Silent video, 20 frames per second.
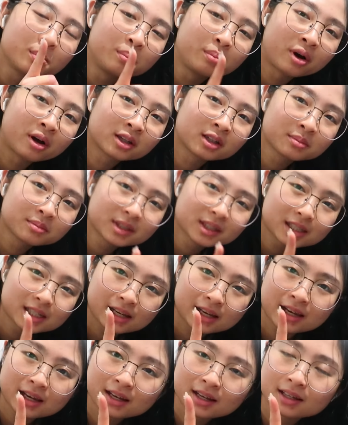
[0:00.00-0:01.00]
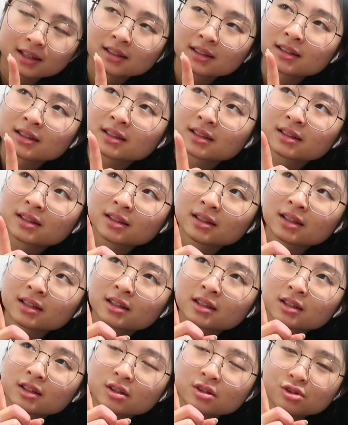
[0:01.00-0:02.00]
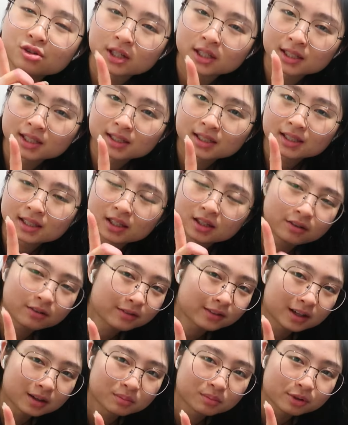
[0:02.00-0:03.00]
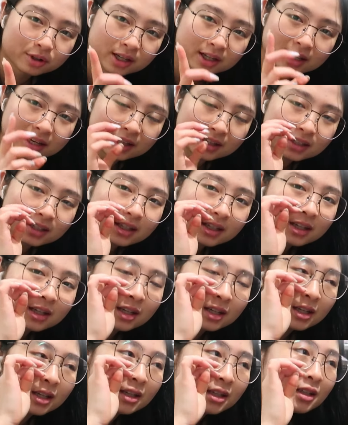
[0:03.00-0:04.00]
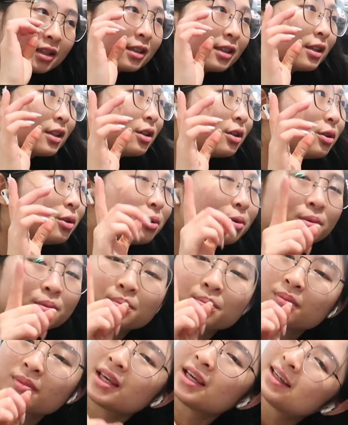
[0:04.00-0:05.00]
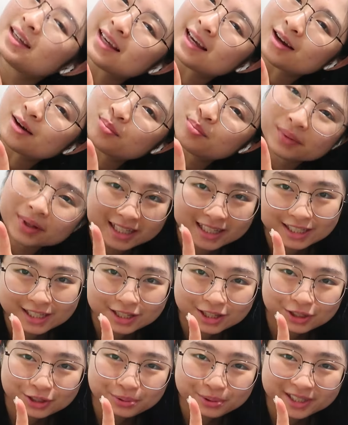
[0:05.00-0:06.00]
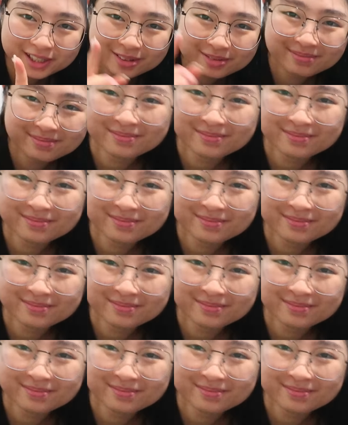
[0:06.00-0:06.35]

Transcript: bottoms and dresses if I'm bringing any. So yeah, let's get to it.